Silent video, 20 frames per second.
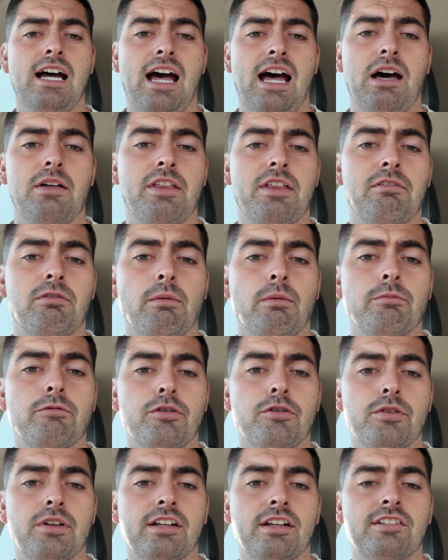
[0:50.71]
how they run
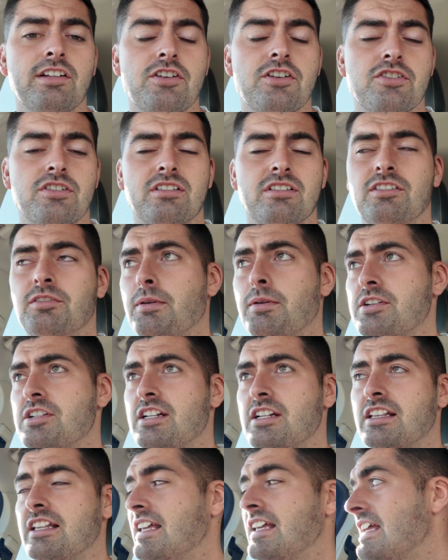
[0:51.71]
through their session,
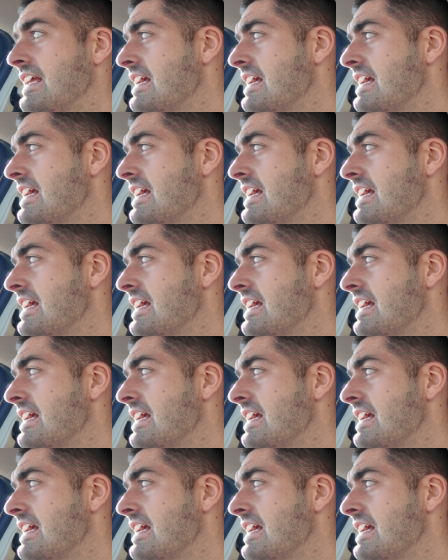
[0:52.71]
especially